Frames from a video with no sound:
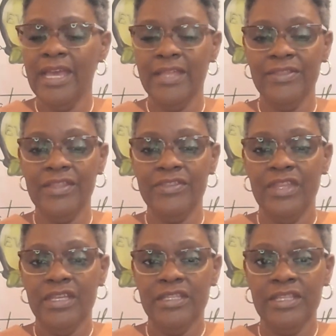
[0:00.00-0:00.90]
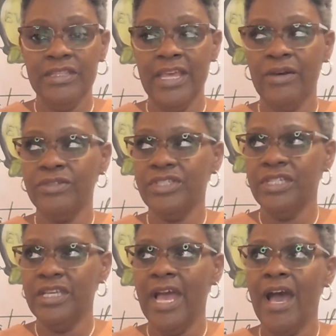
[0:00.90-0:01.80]
And then they'll
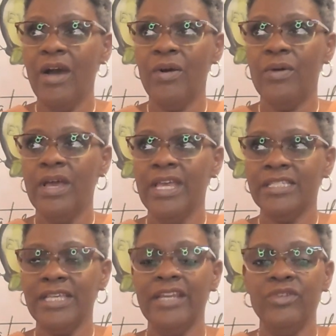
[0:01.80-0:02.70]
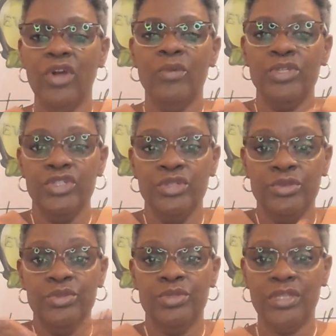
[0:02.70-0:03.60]
see how excited you are when
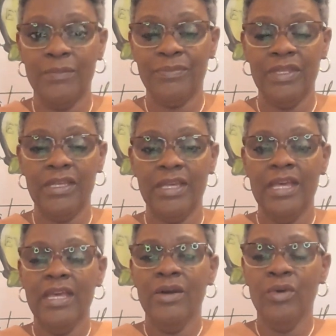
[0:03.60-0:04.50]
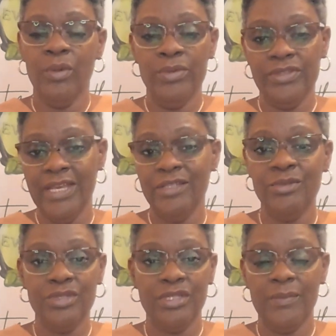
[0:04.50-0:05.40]
you do something, or when
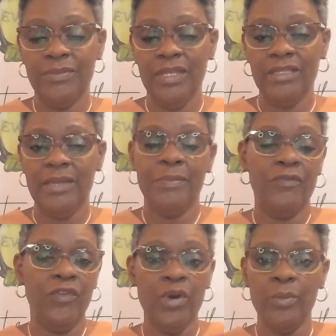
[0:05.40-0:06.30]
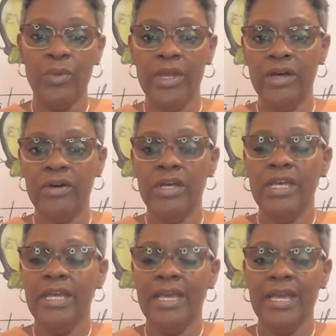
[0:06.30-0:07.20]
they do something, they perform well
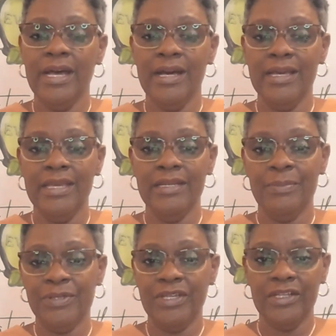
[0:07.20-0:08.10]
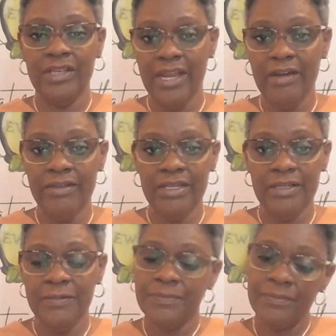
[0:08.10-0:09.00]
in a particular
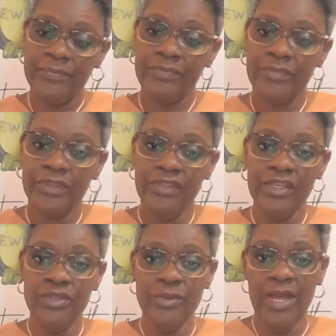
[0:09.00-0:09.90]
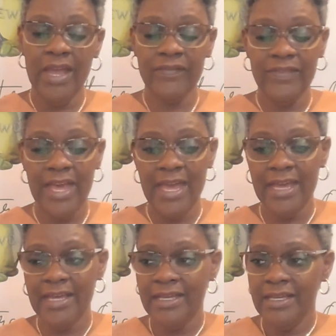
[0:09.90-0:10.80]
area. Then you'll have that.